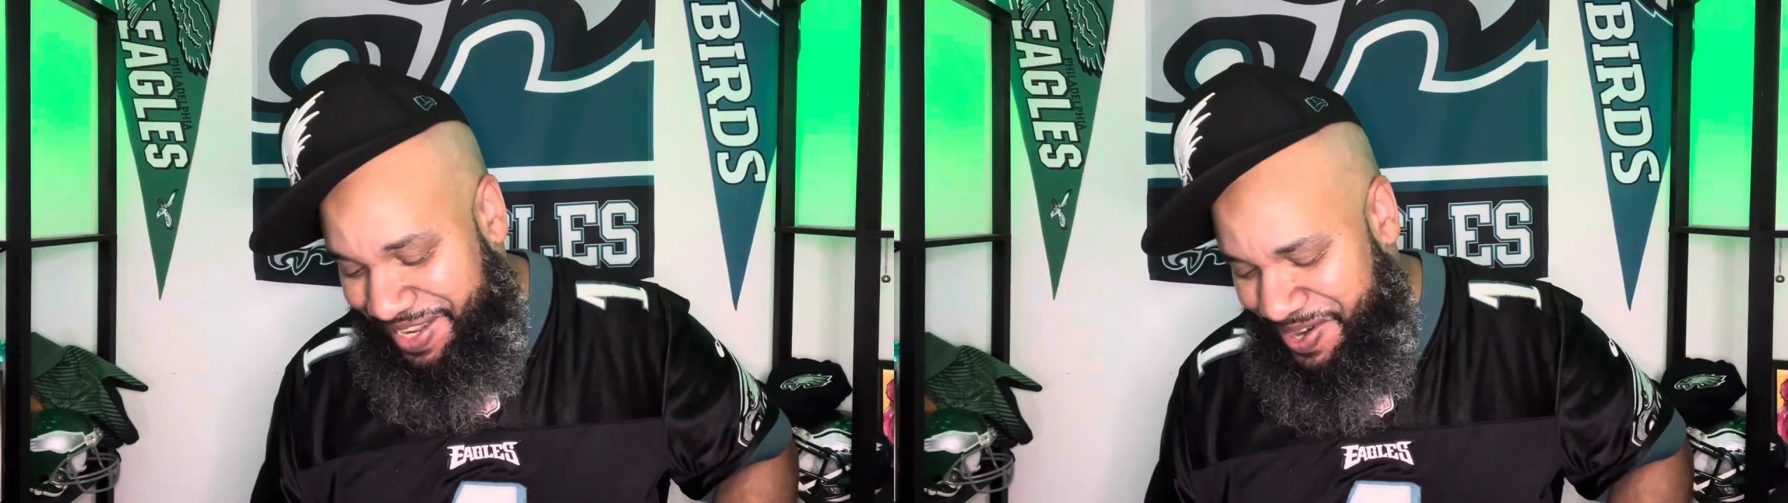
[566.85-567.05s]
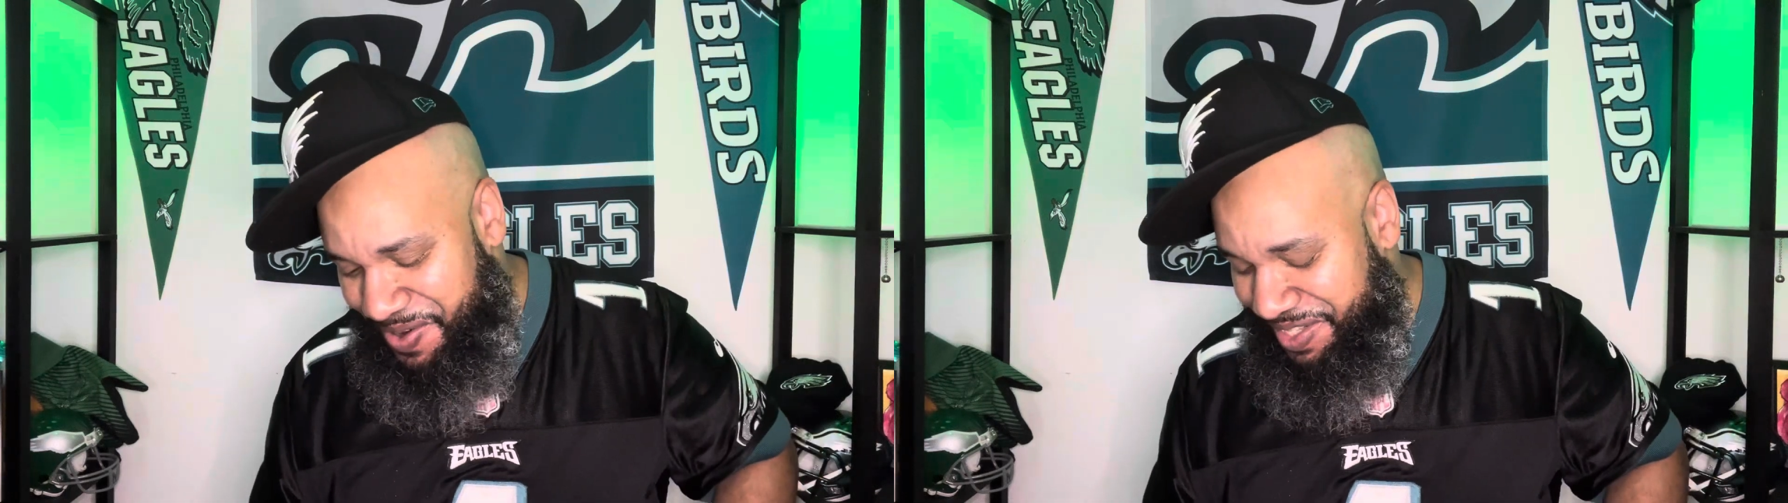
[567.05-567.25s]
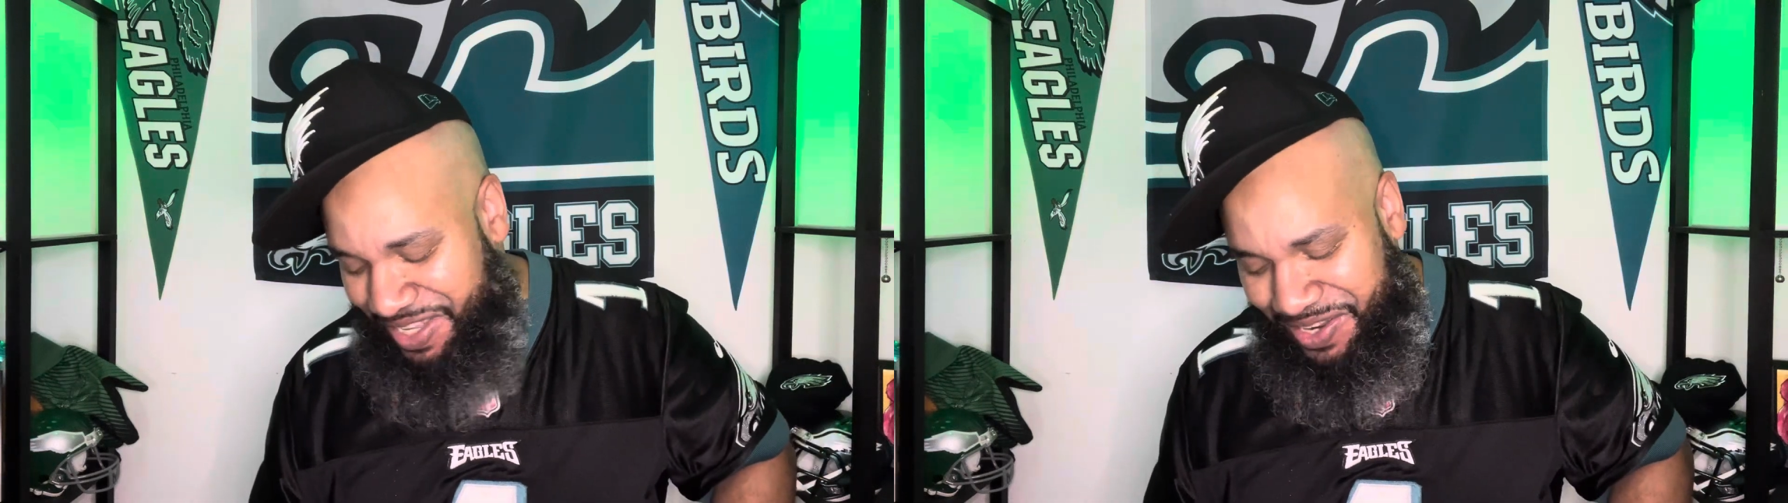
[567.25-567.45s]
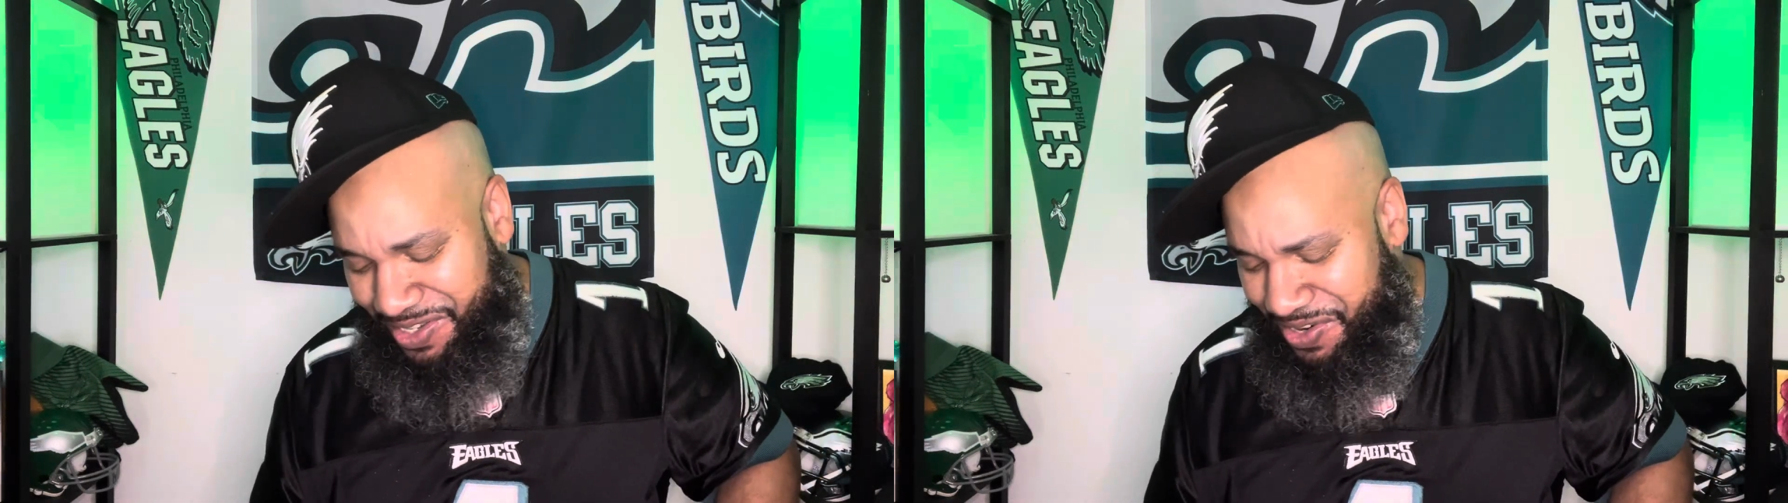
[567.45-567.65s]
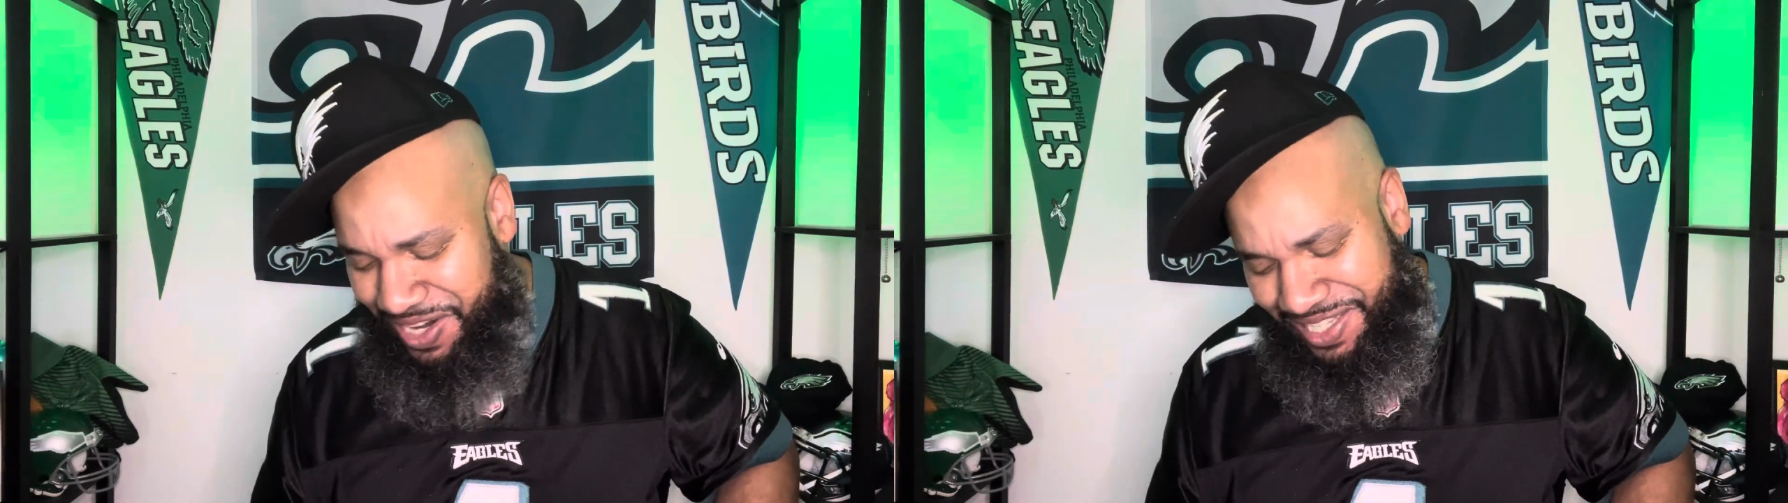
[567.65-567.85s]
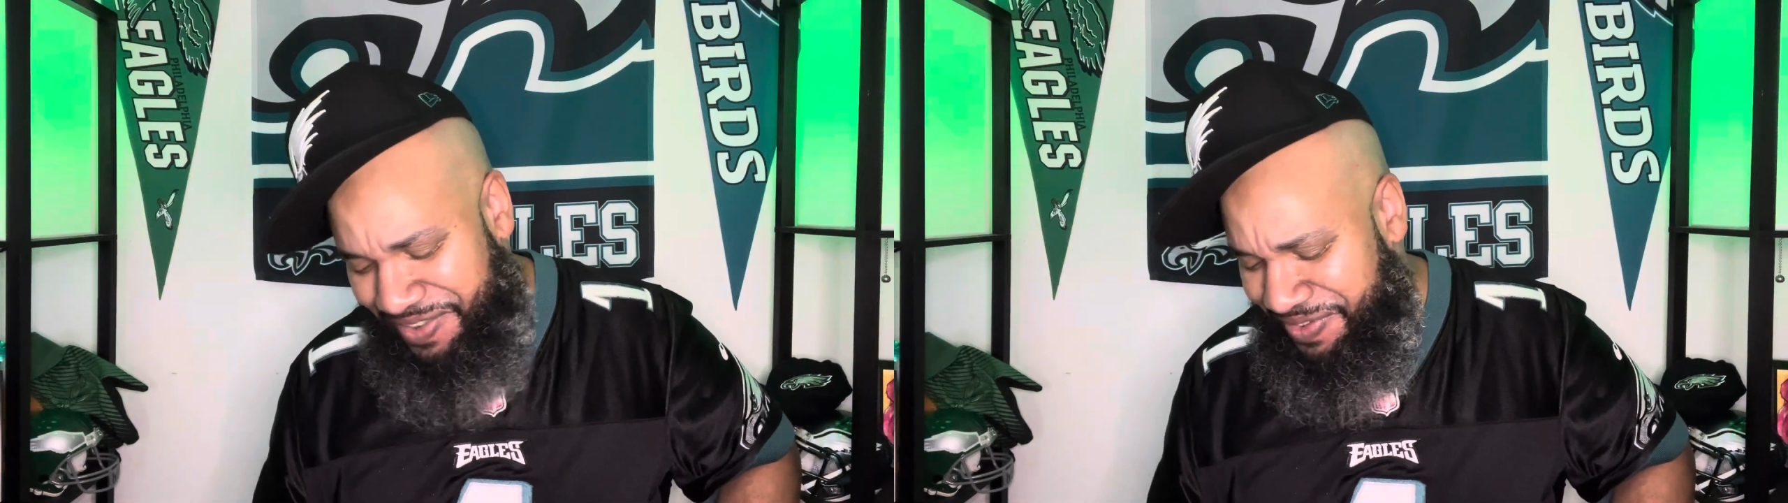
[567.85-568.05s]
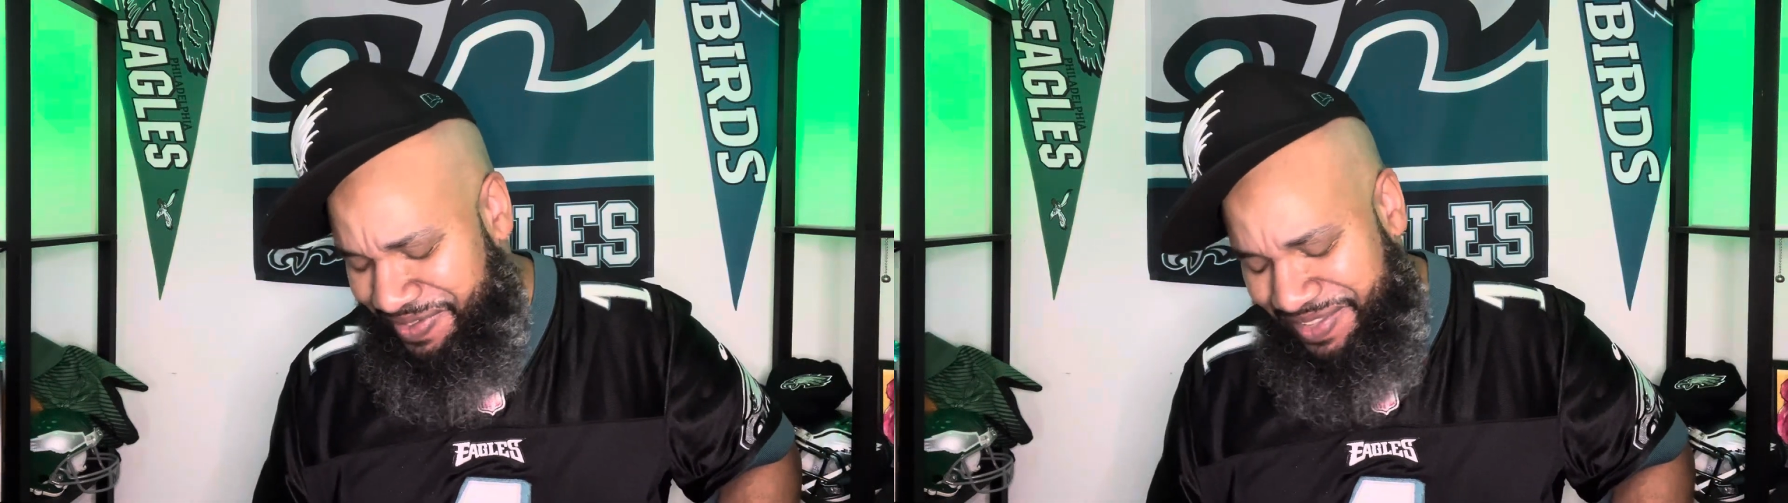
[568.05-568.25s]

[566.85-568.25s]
I know it sounds crazy even